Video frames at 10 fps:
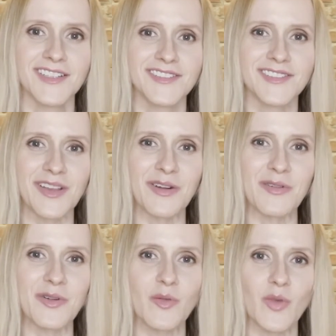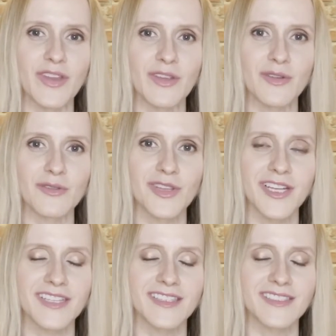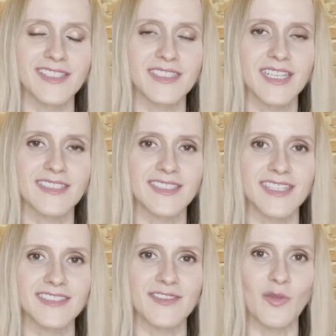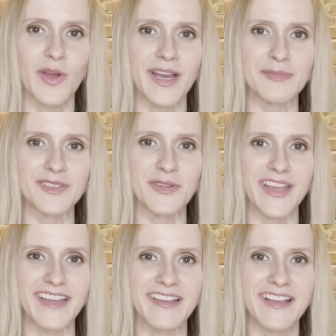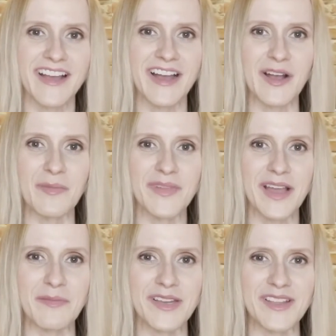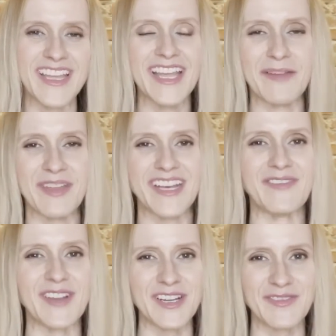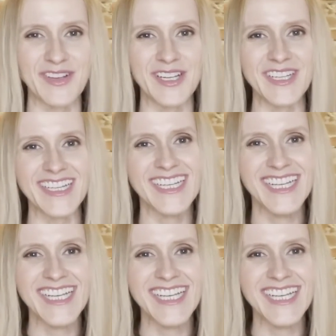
So when you look at the statistics of what I'm doing, I'm in a very, very,